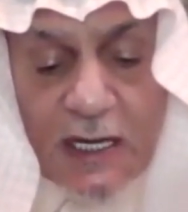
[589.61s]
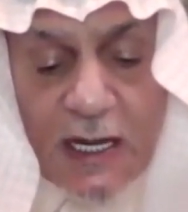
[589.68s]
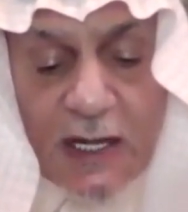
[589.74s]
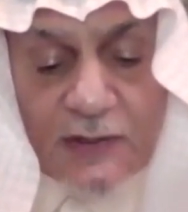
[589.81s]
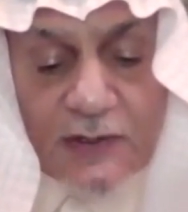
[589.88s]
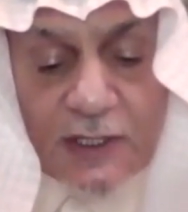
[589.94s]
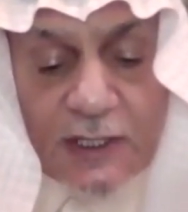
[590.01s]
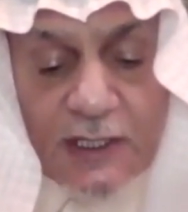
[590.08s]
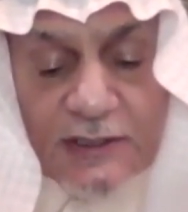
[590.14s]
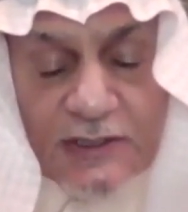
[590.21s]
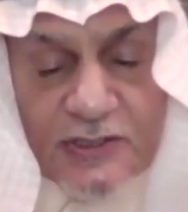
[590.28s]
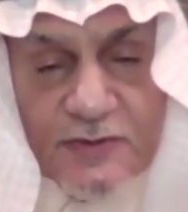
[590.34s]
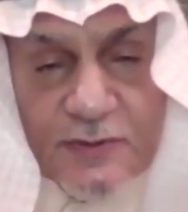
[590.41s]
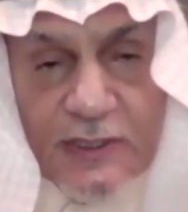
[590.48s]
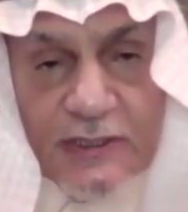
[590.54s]
and the
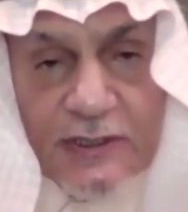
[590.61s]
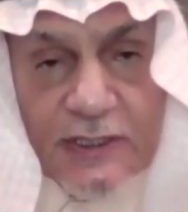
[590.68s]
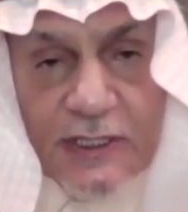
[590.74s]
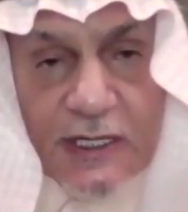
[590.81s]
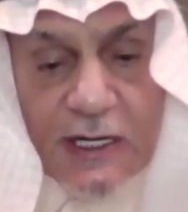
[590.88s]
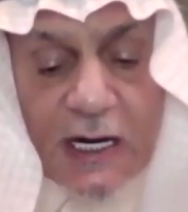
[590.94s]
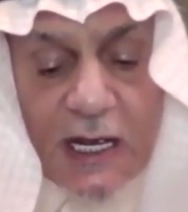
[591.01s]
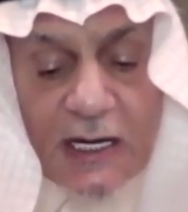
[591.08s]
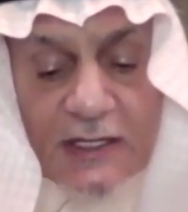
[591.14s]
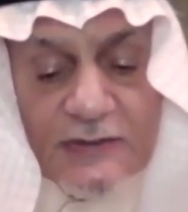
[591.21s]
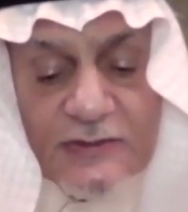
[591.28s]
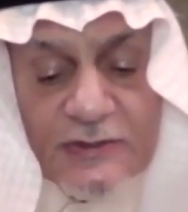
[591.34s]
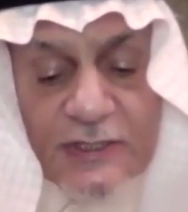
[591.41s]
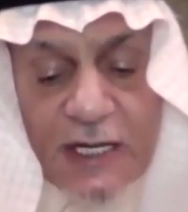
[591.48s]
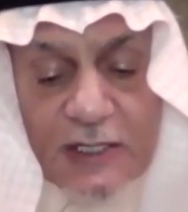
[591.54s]
greatest military
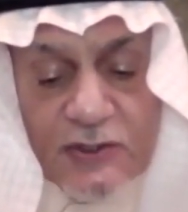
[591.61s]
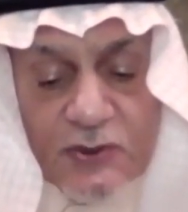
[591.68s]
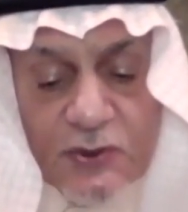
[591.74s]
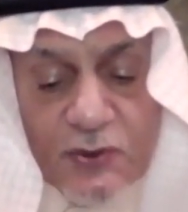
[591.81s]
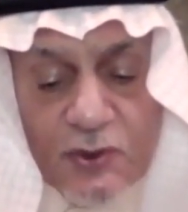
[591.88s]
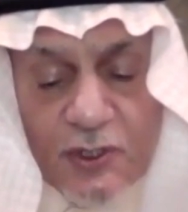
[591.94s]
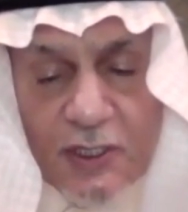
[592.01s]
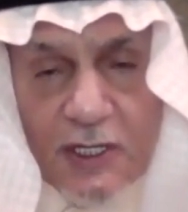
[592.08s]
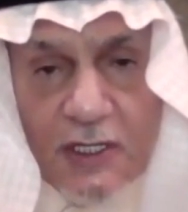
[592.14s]
alliance, NATO,